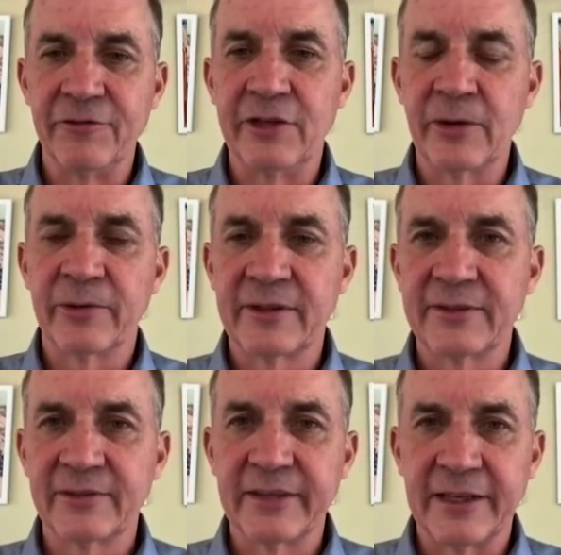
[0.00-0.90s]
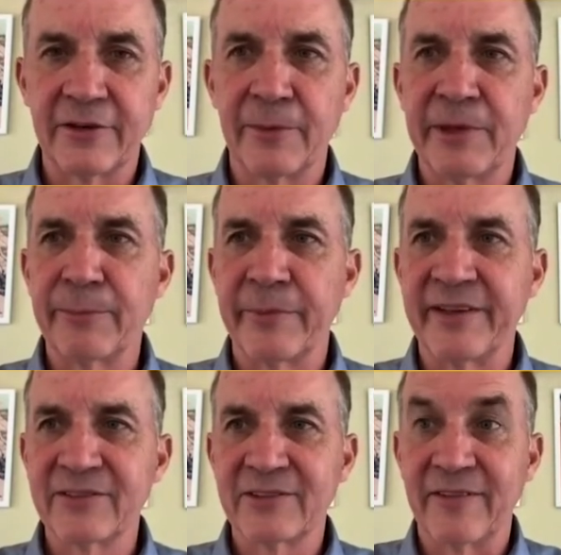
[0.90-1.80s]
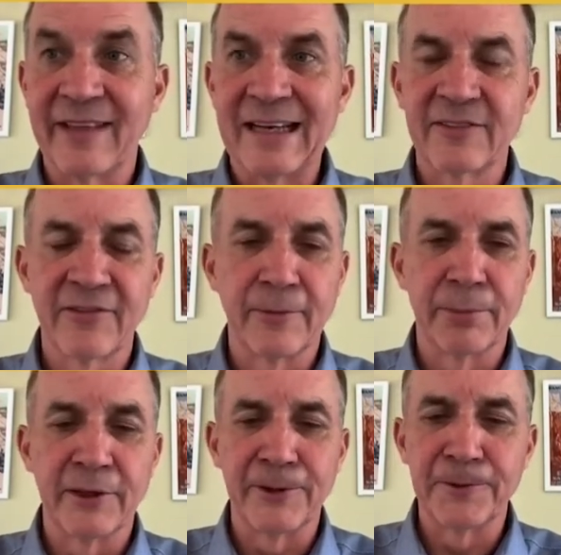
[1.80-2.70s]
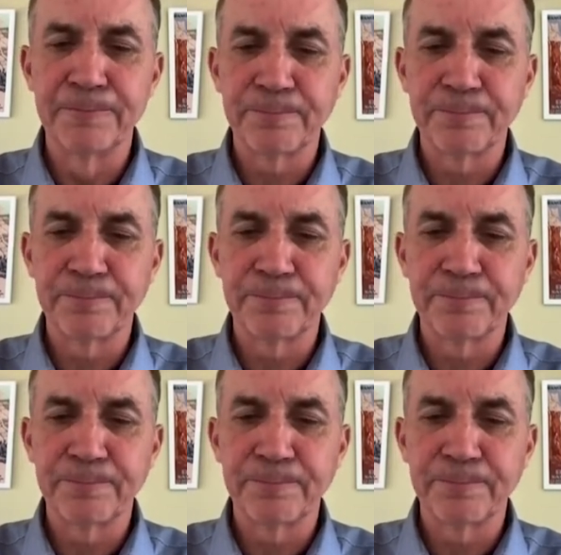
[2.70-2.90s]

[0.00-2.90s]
donors and commitments, that's the blue,